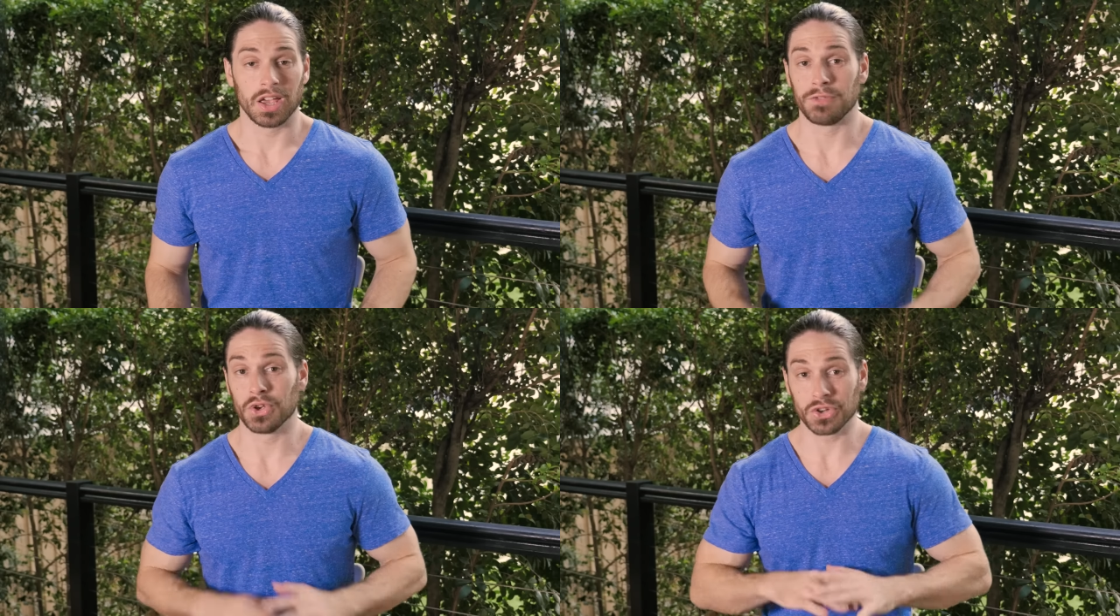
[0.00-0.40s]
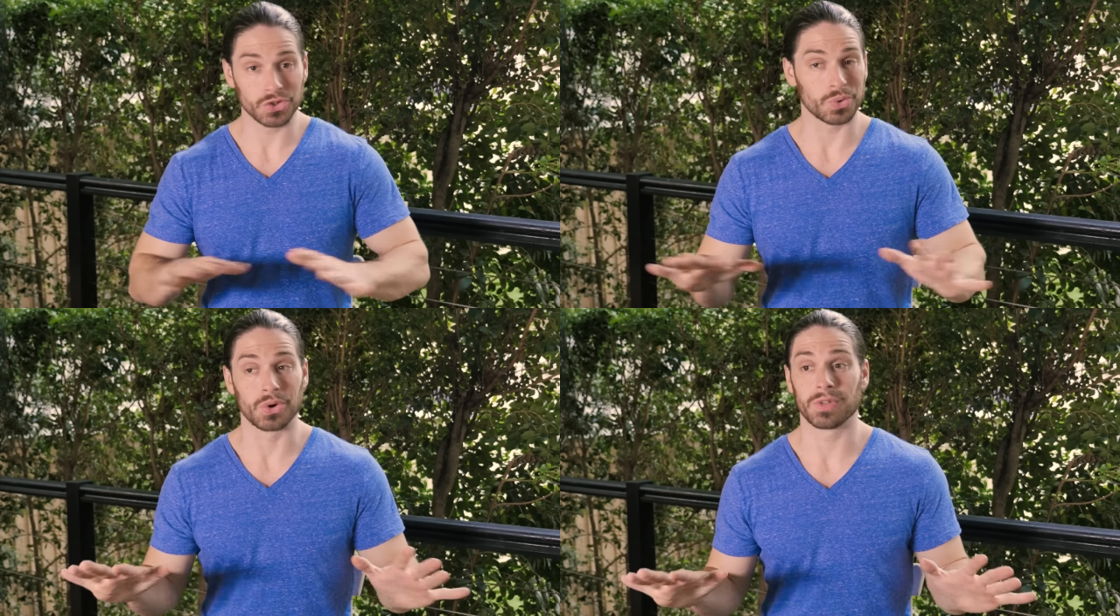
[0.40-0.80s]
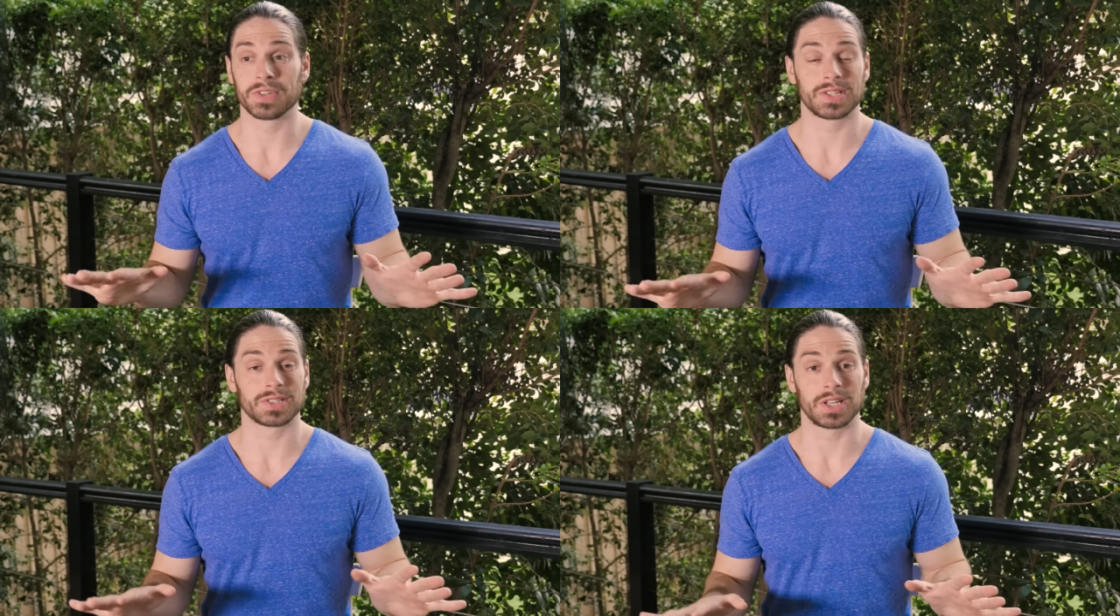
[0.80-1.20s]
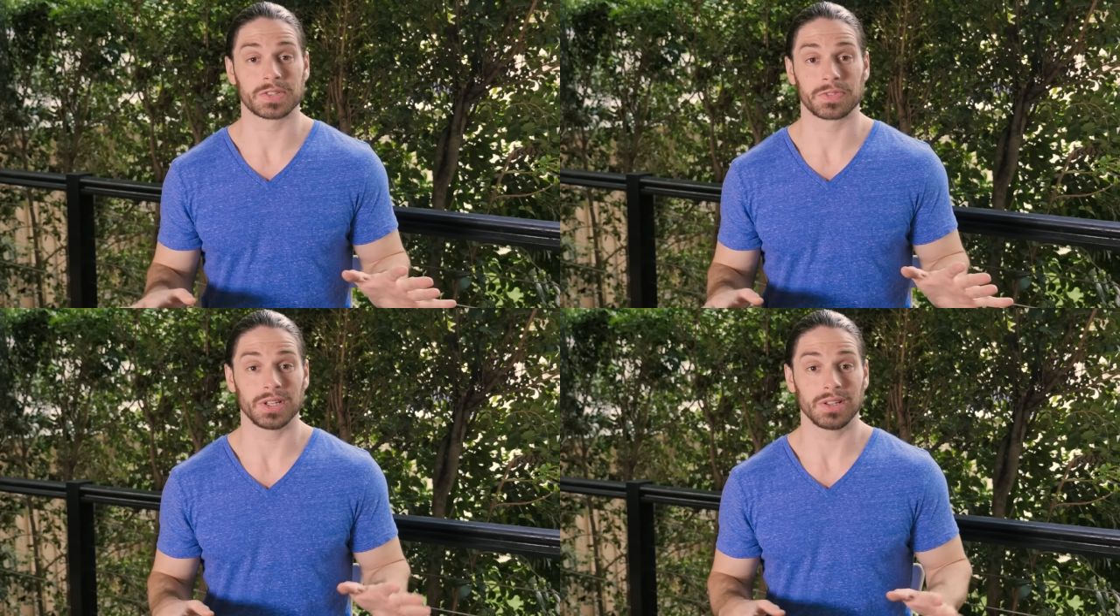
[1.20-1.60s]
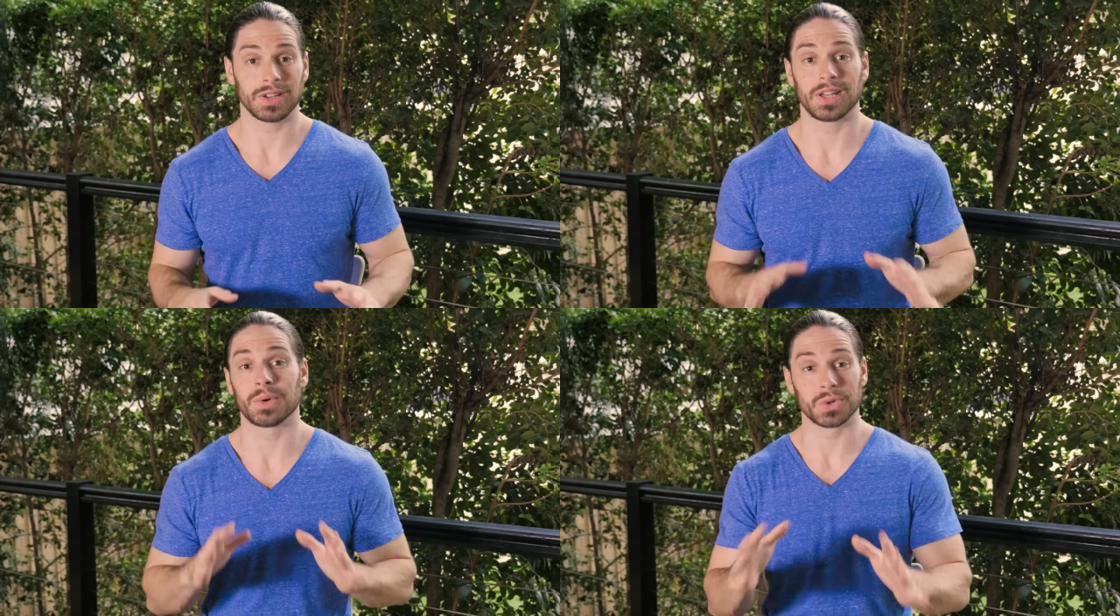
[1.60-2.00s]
If you can do all this successfully,
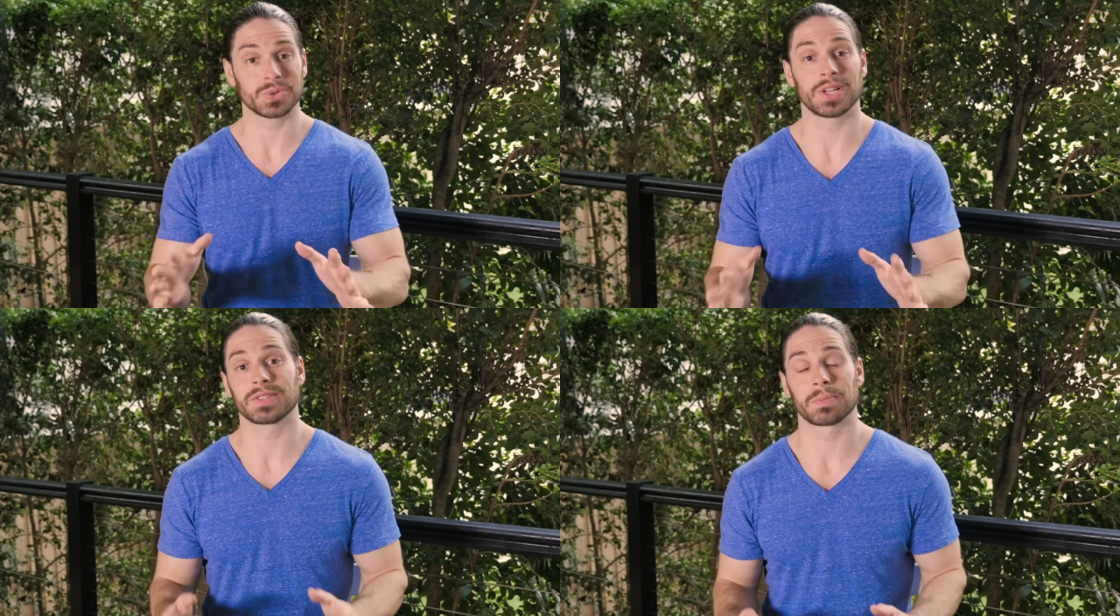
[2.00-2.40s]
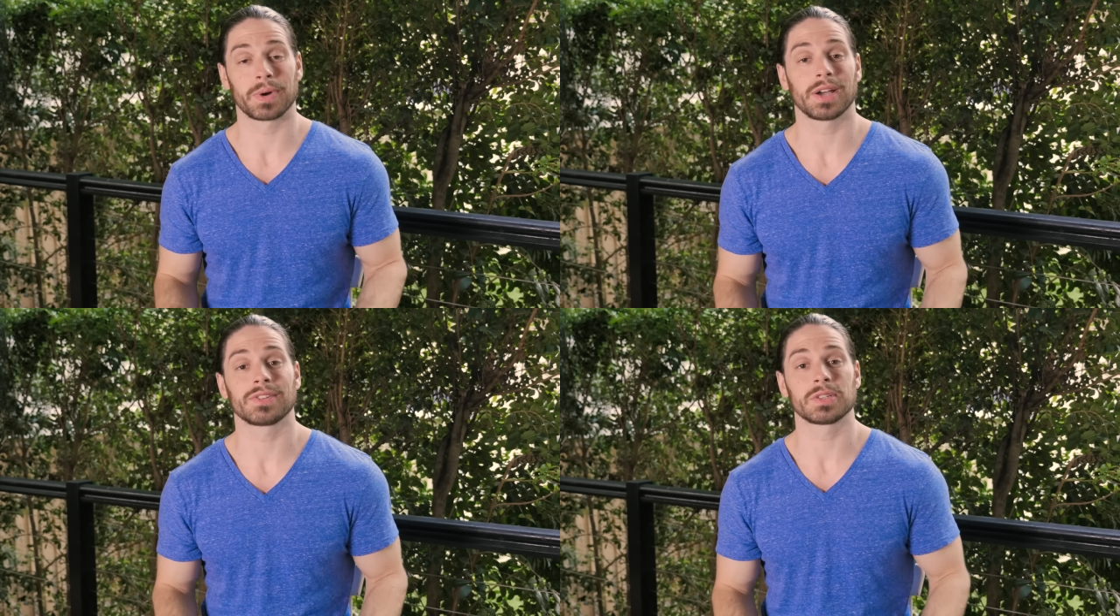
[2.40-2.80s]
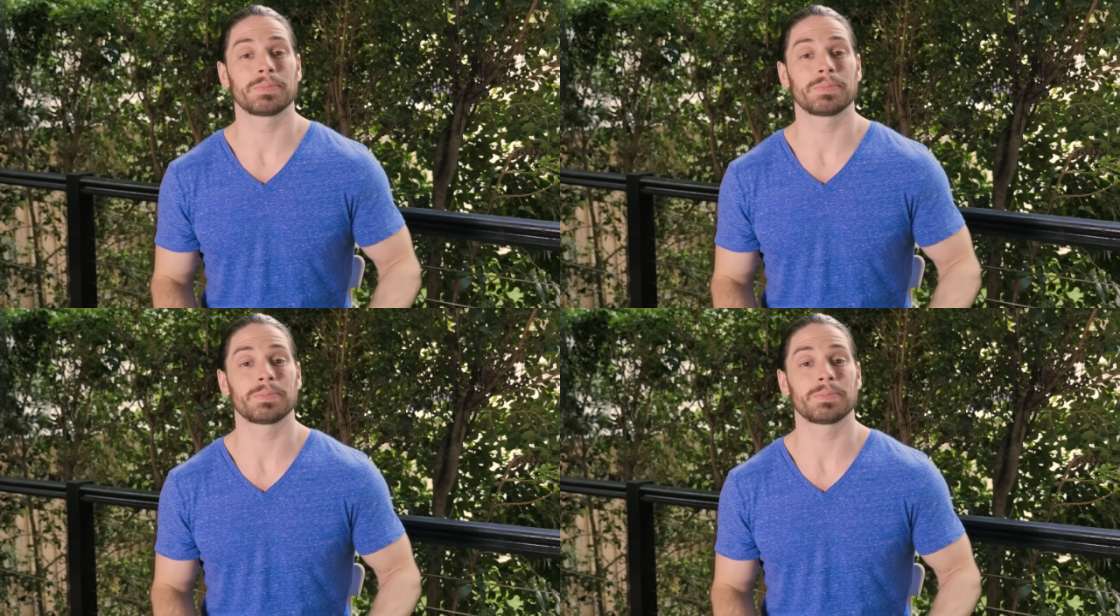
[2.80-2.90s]
and it will take some practice,